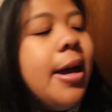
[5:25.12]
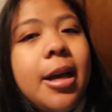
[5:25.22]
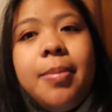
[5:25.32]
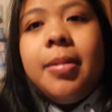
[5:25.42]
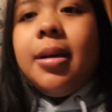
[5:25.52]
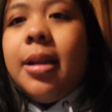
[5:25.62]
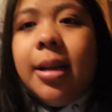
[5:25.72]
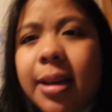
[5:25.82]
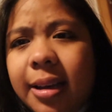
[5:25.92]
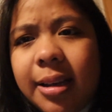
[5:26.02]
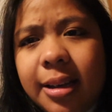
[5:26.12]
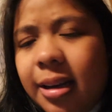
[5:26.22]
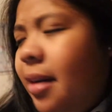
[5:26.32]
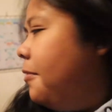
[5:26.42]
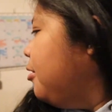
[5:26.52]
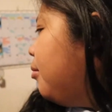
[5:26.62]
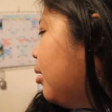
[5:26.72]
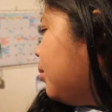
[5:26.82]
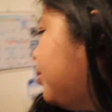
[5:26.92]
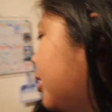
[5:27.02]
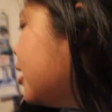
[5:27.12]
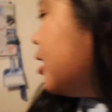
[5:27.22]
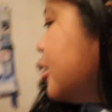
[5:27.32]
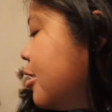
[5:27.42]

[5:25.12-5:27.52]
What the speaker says: I am gonna head off to work pretty